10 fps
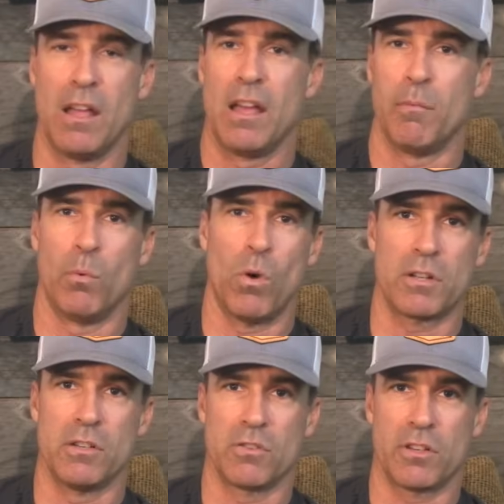I've been
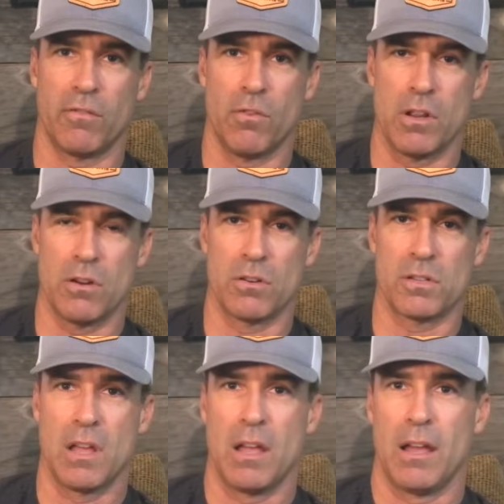watching your stuff for years.
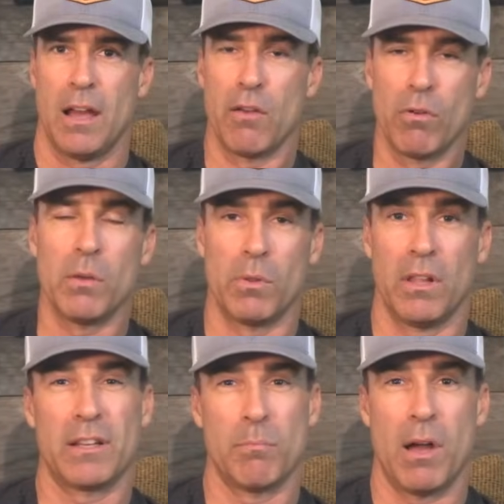I really would
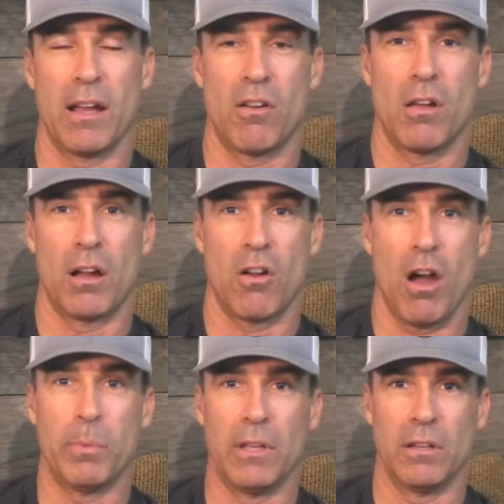like to buy a
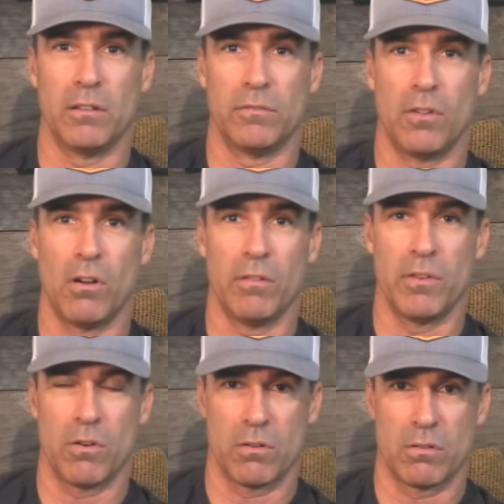copy of all of
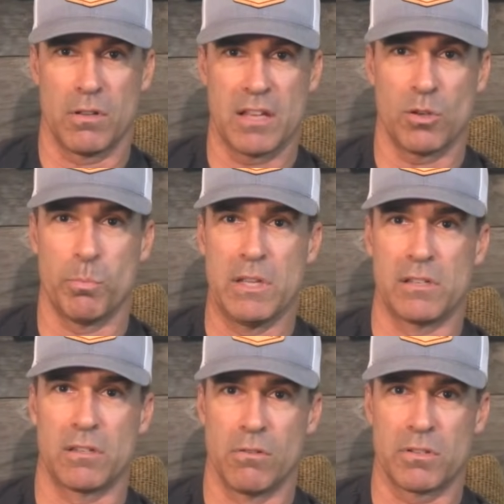your
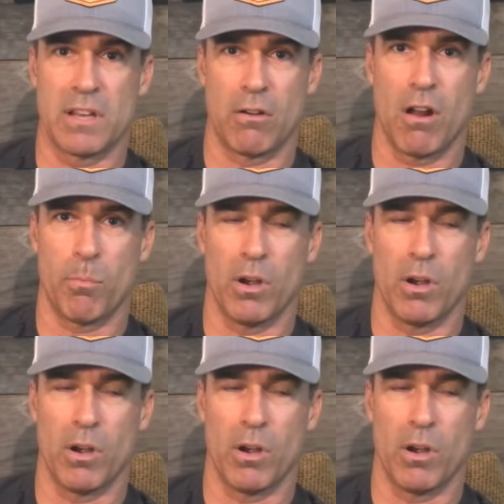SOPs, your standard operating